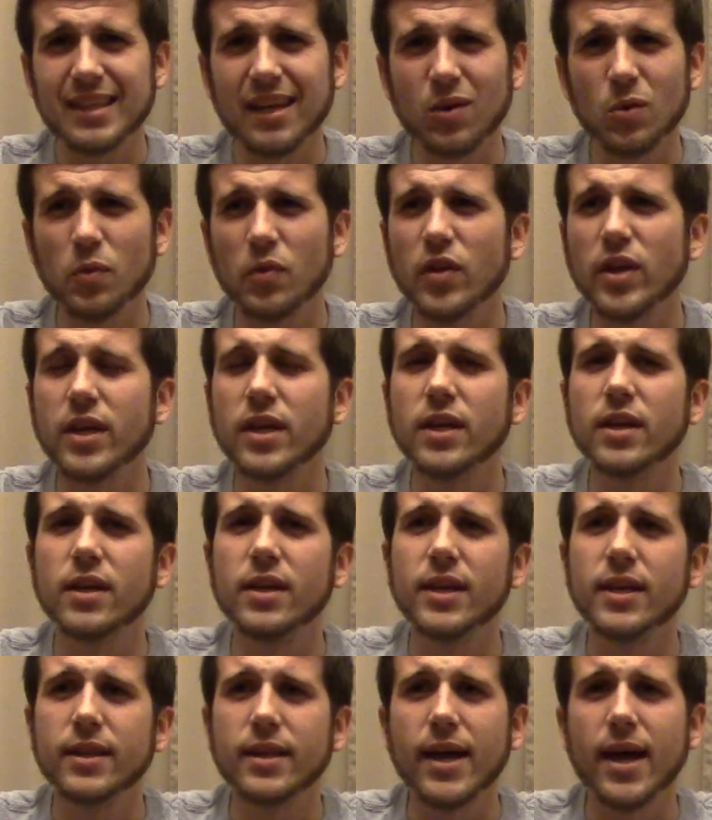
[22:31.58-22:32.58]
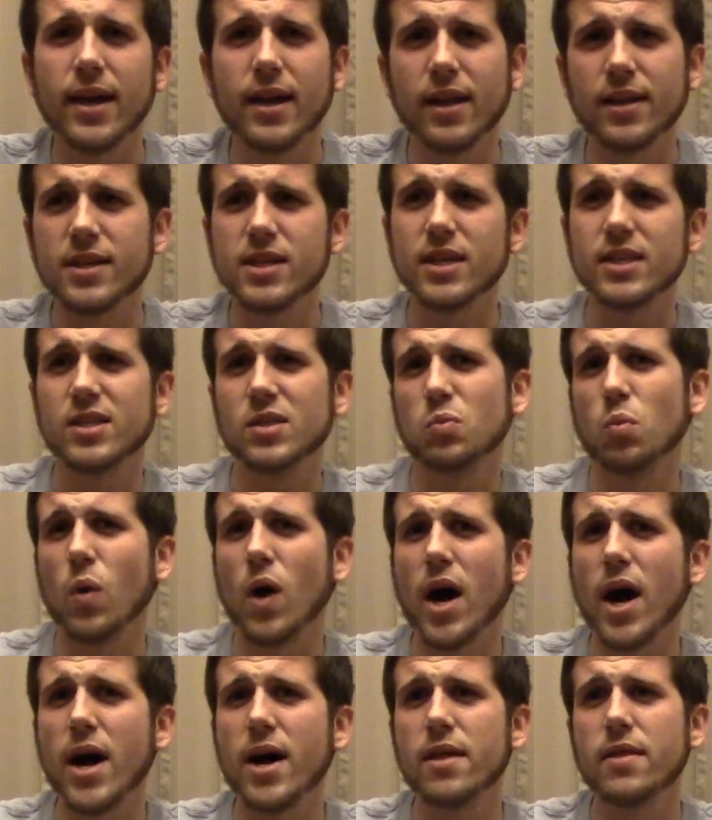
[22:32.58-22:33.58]
don't think he can hit that. Now that's
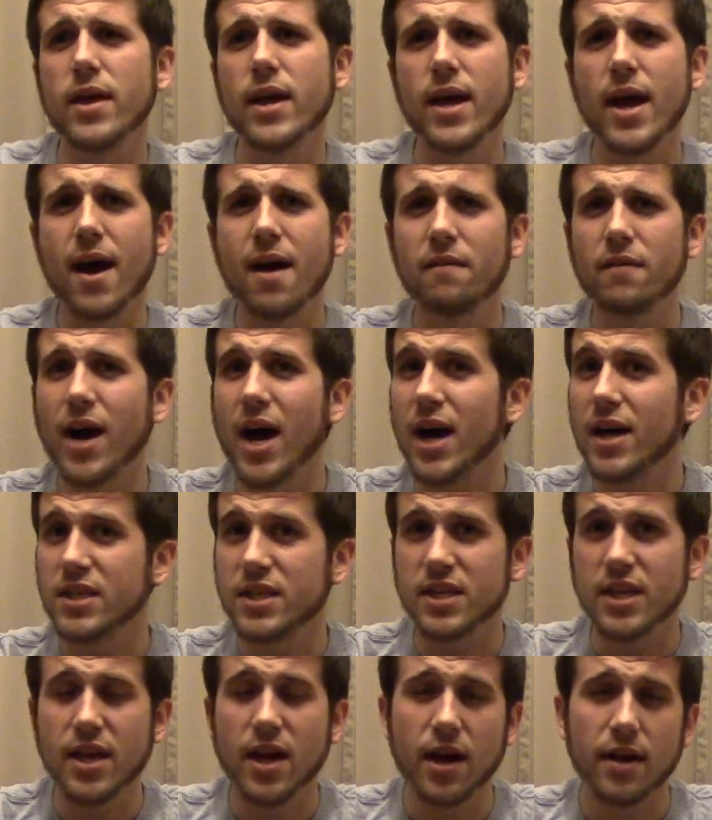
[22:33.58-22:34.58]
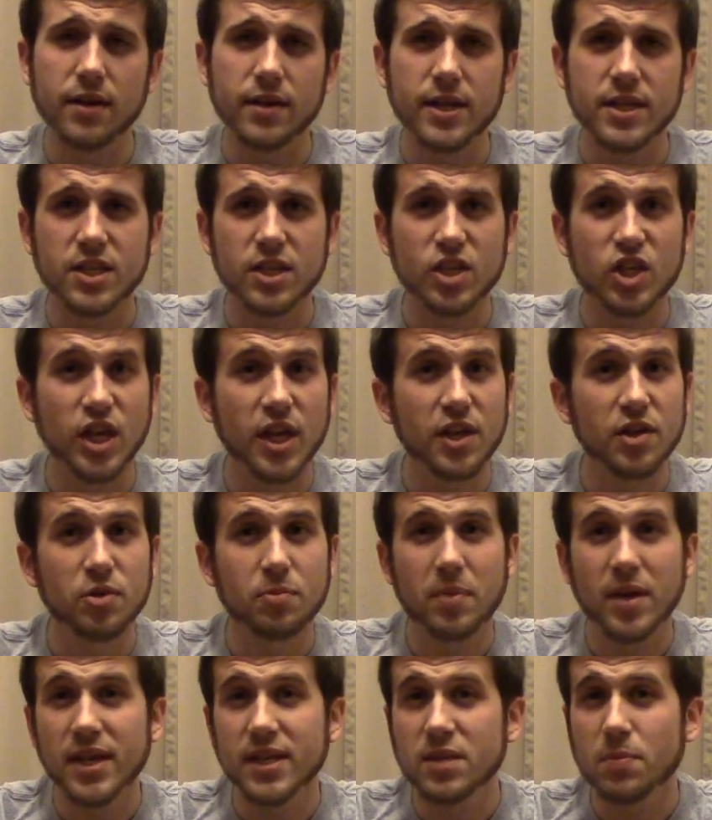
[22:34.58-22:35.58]
why they have Asiata as a
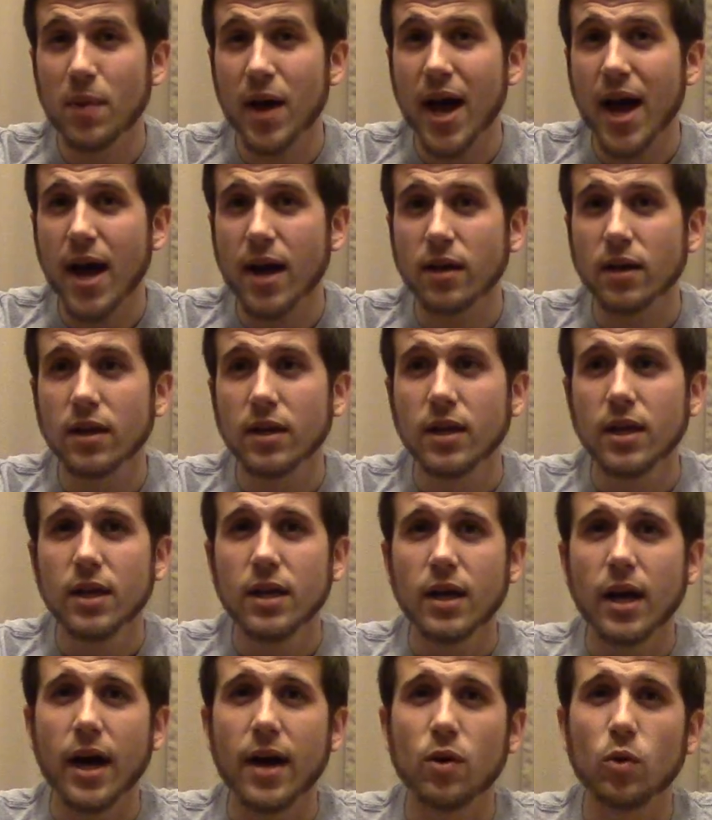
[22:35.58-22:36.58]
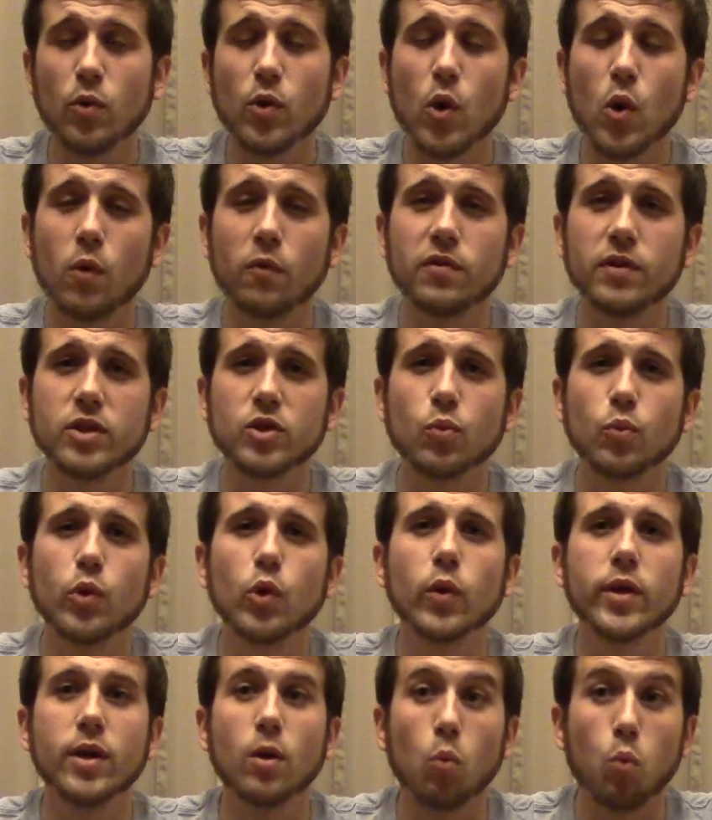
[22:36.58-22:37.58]
change pace back. I don't know if he's
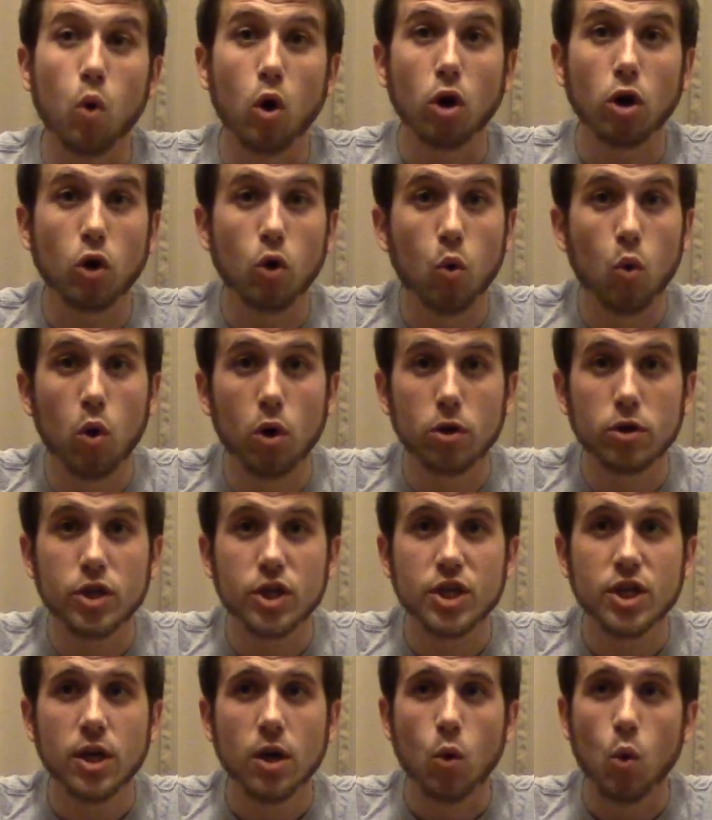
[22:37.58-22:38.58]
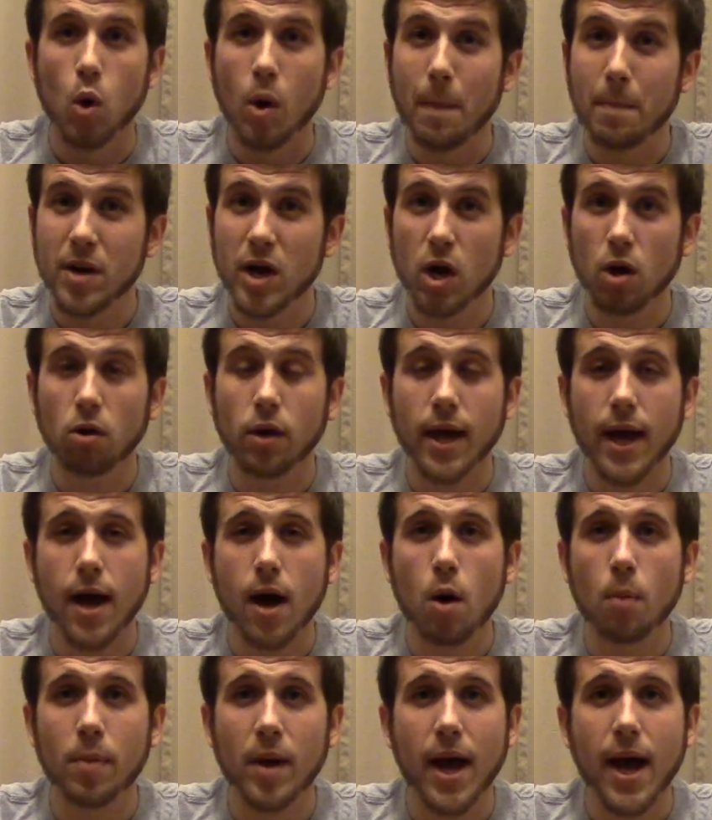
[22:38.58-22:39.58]
really a workhorse or a bell
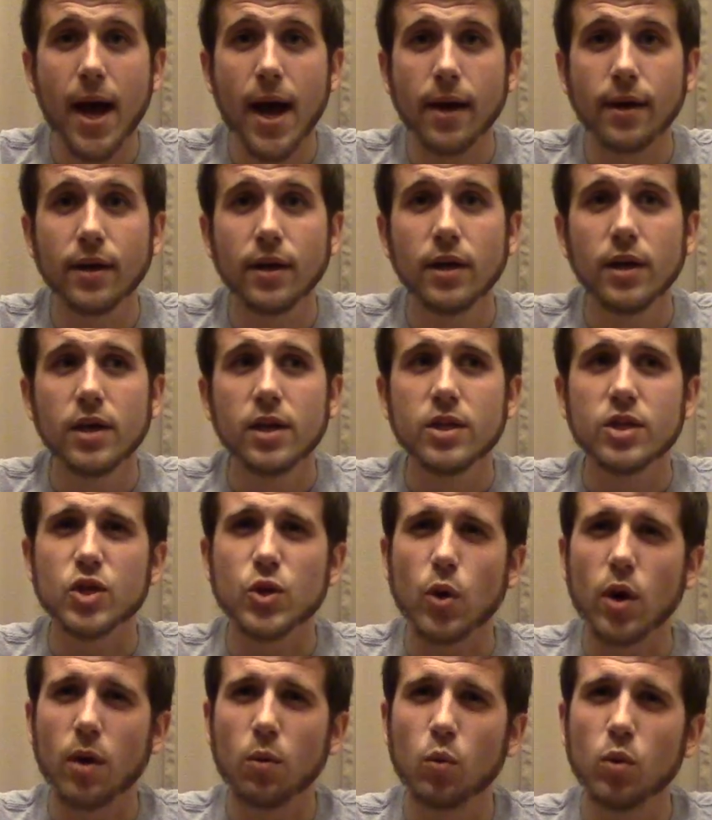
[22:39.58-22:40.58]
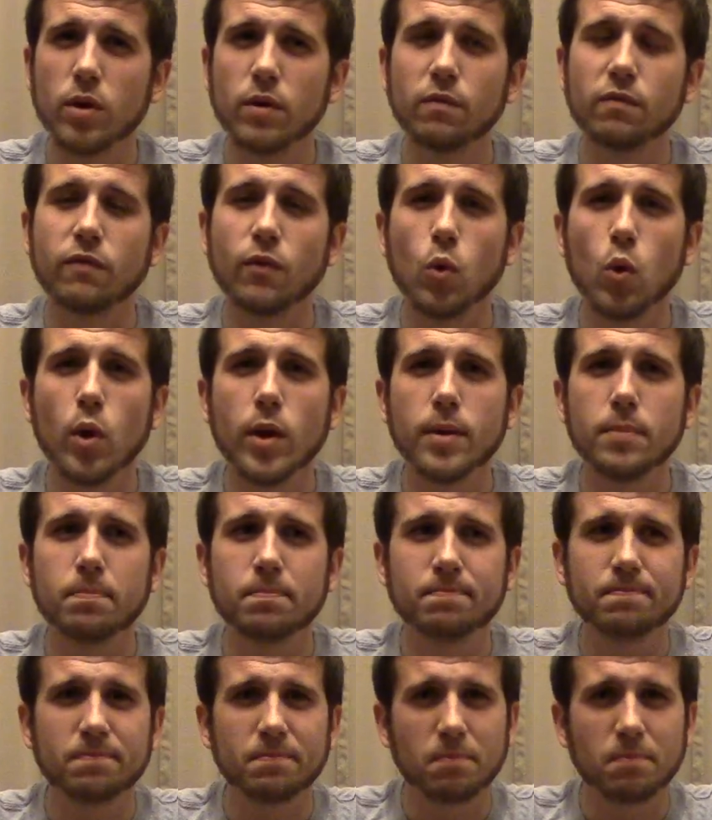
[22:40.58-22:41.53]
cow back, so I would avoid